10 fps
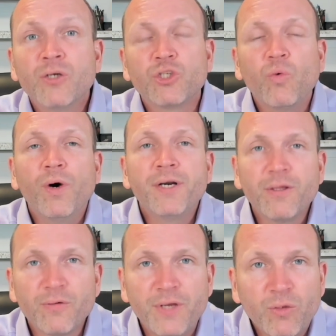So one
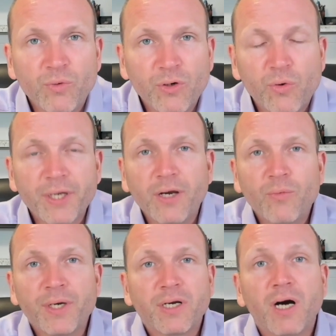other thing real quick I
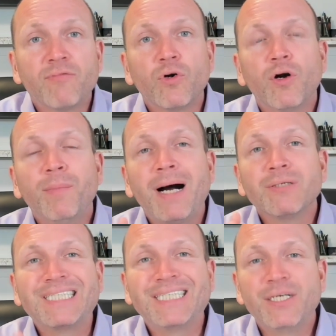want to cover
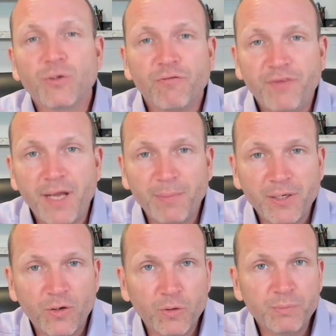about single family
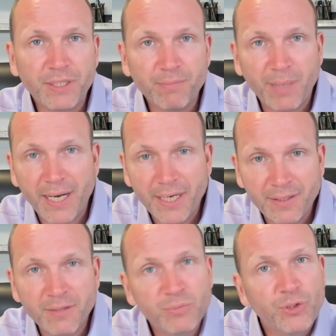homes and buying
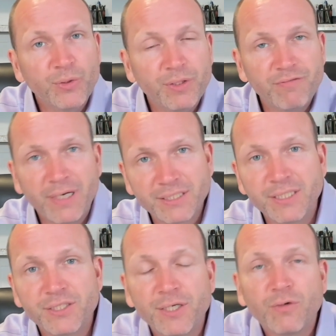them to invest
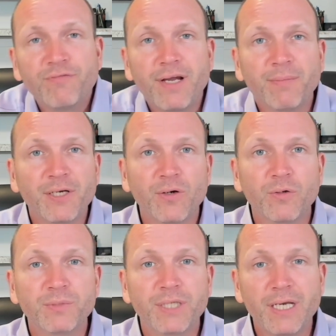in single family
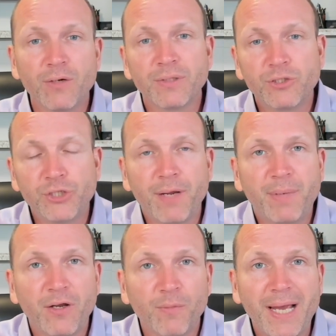homes here in the
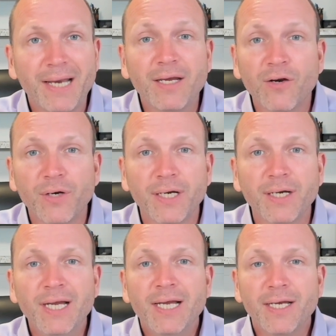Champaign Urbana area
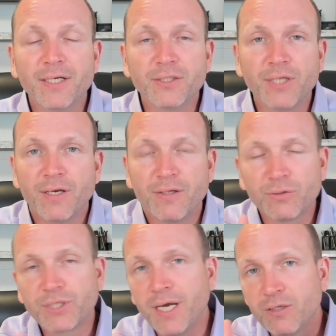is
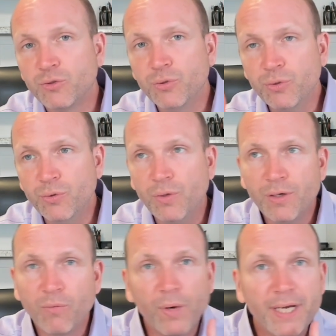there's kind of two
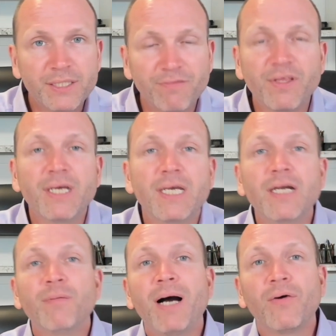ways of thinking
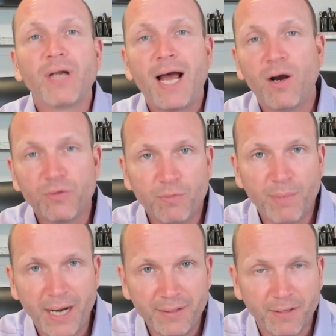about how you
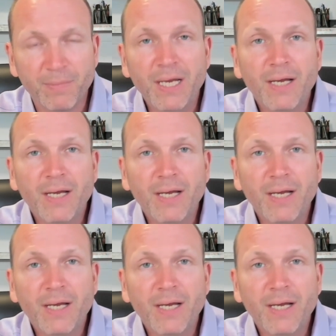buy them.